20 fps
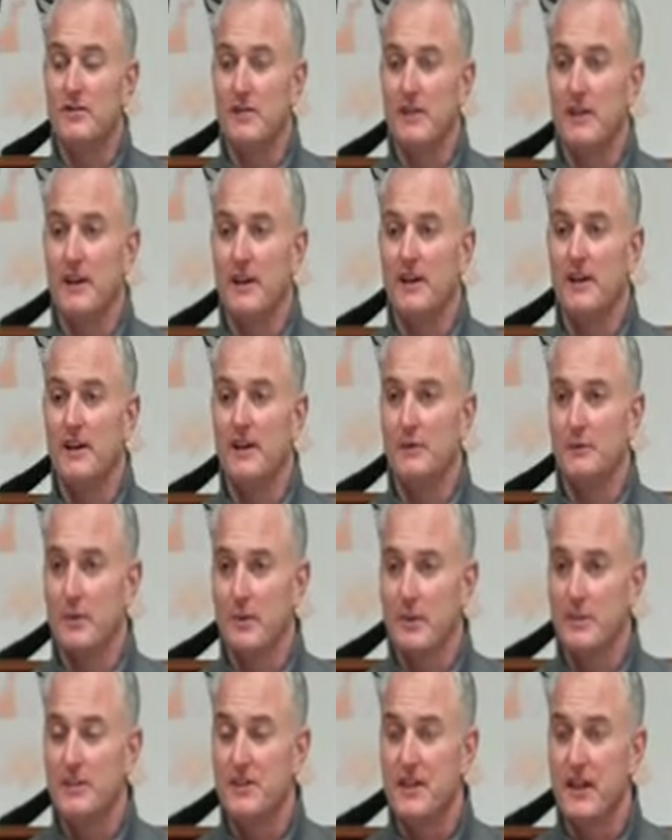is a guy that can
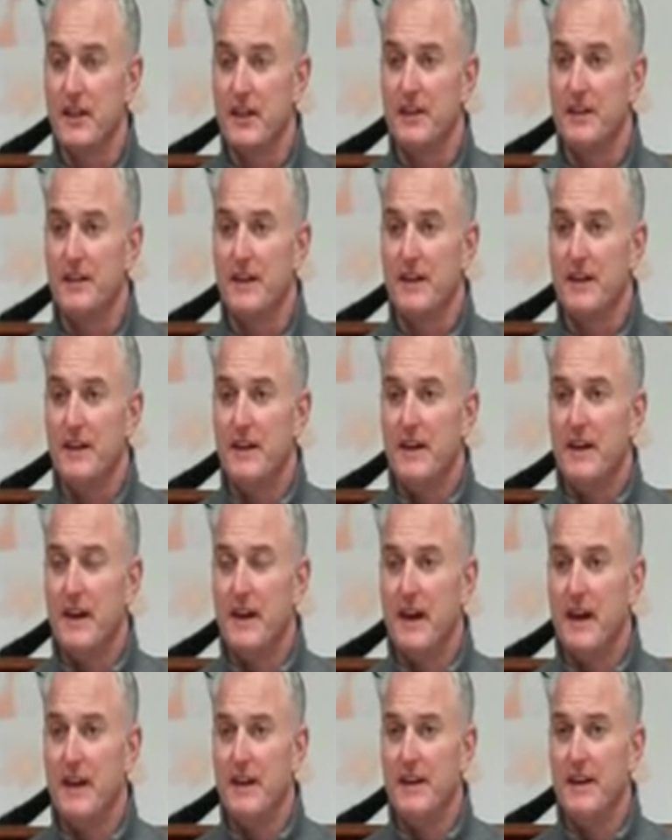really skate
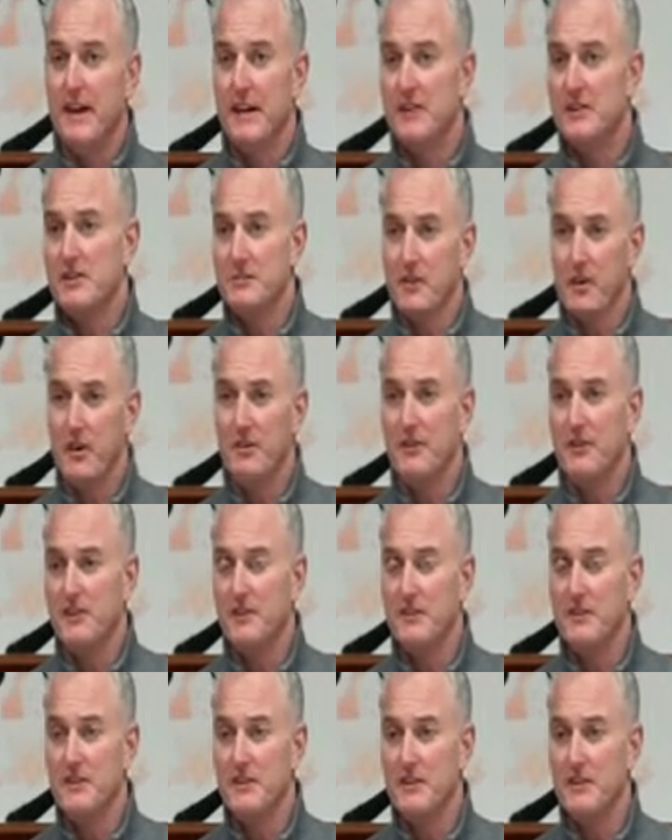and has some
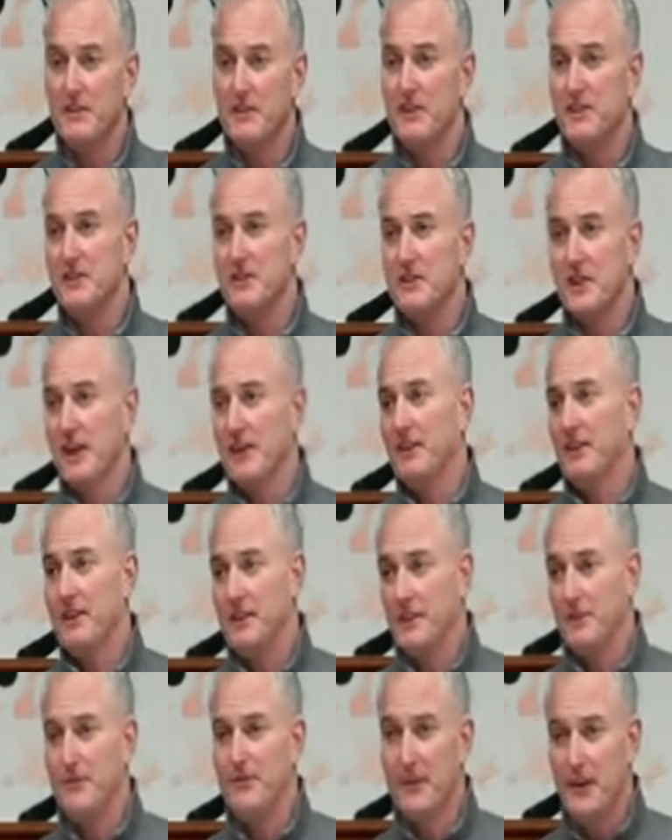offensive instincts, yet
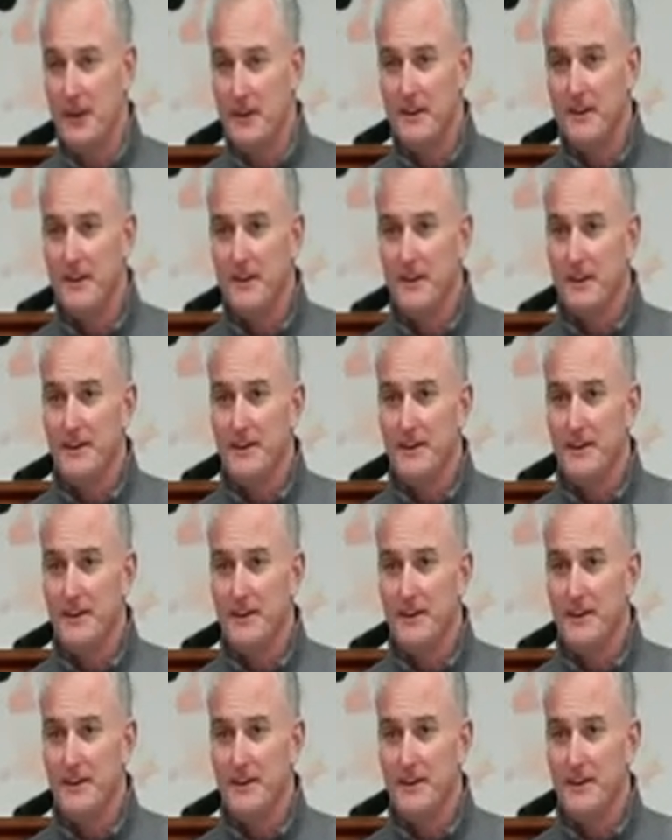can defend.